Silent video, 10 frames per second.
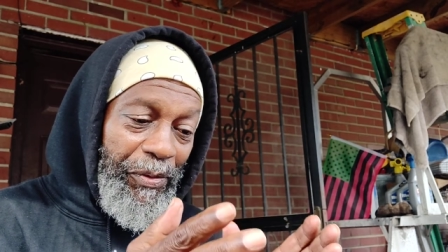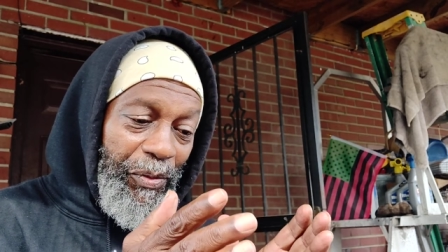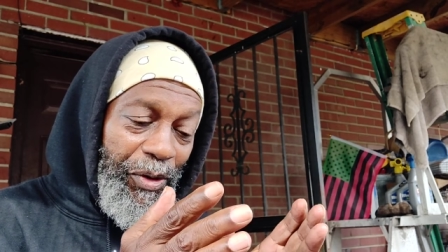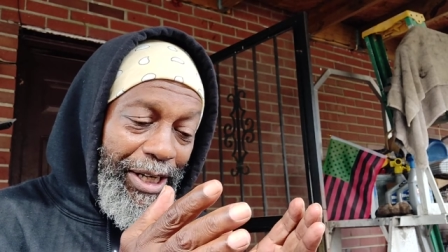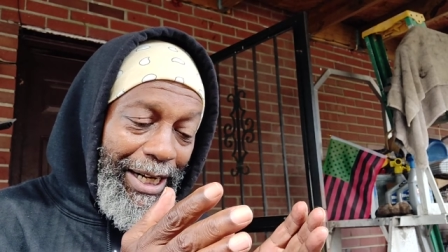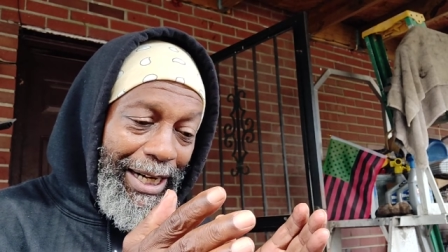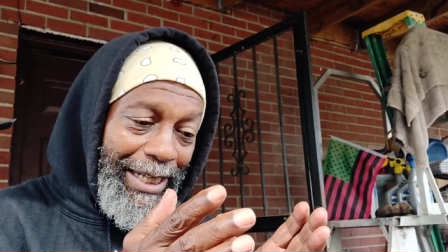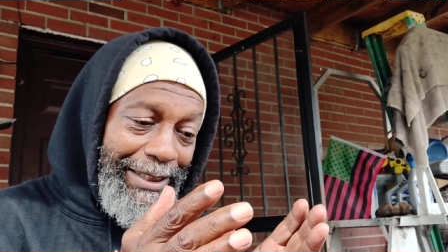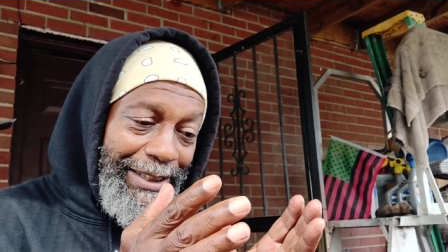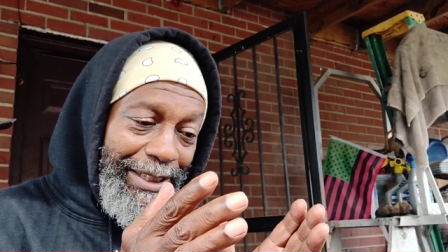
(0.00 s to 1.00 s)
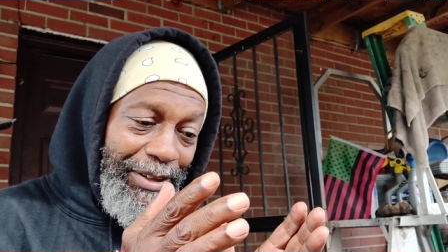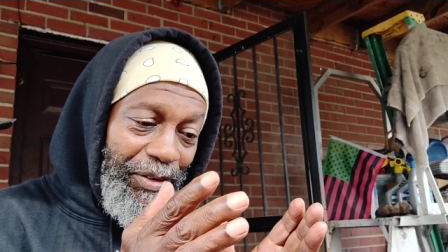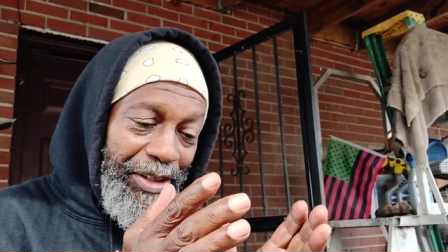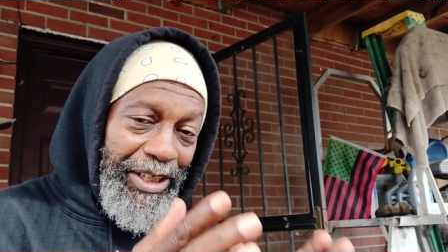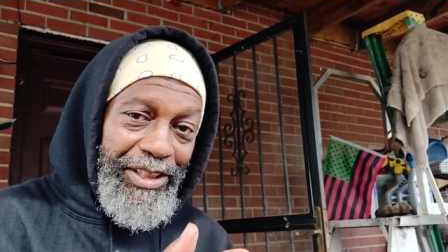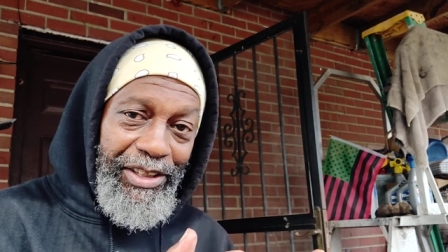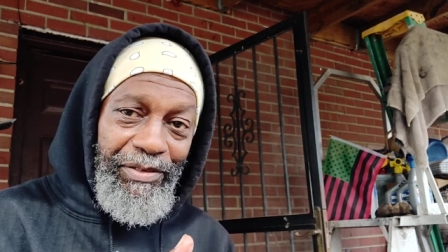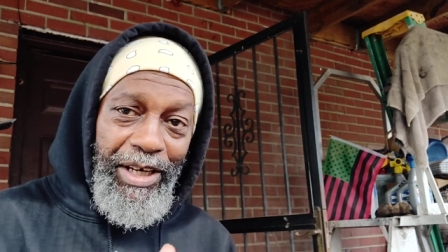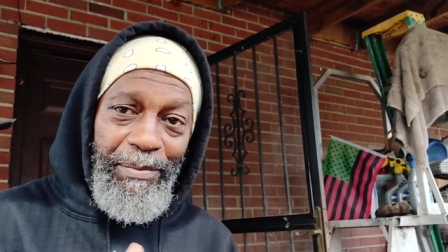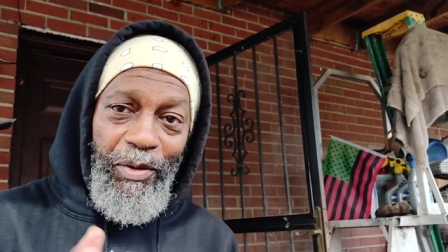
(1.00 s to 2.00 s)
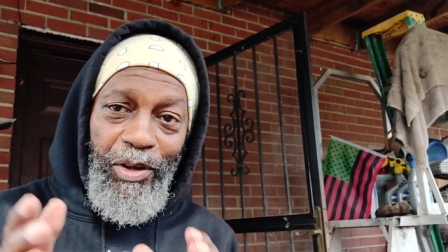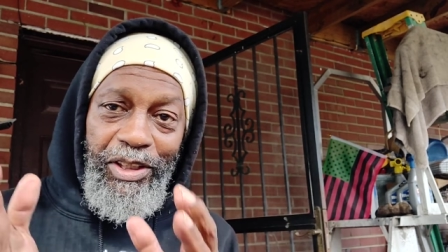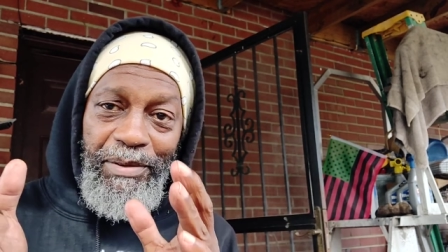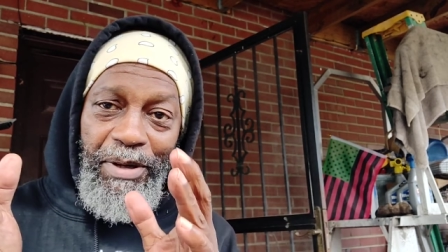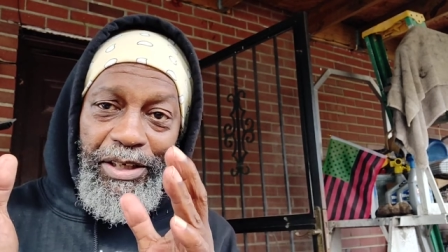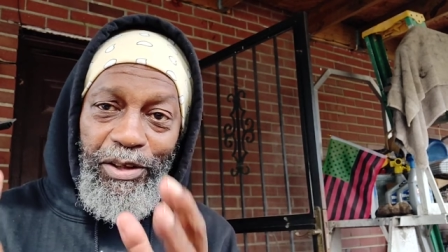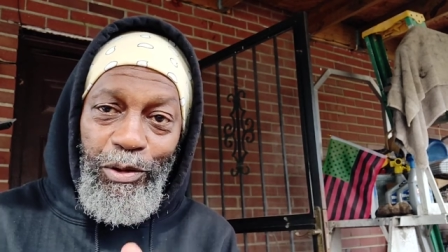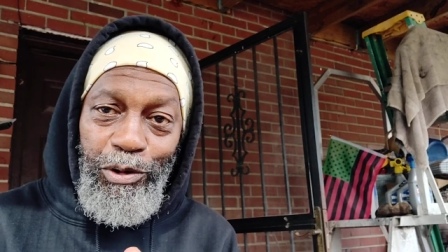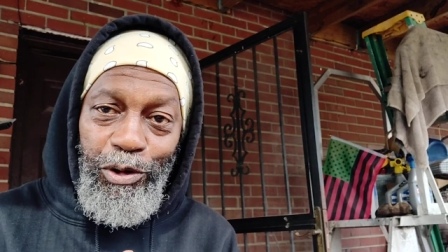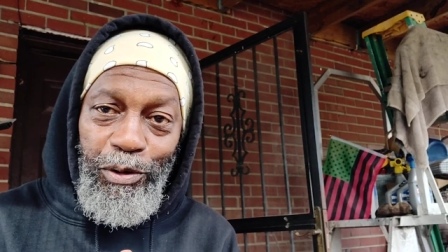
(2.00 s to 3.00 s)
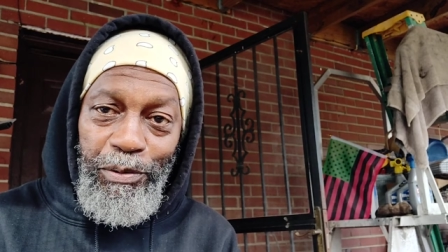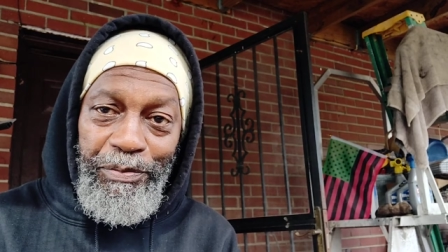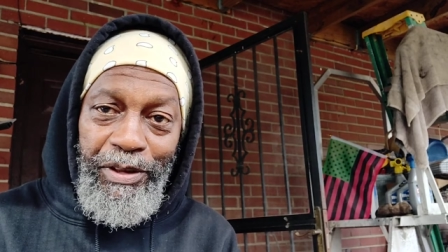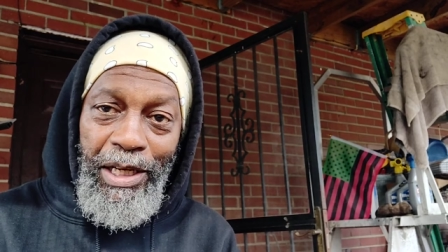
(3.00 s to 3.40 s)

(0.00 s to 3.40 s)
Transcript: what I did on Instagram onto my YouTube.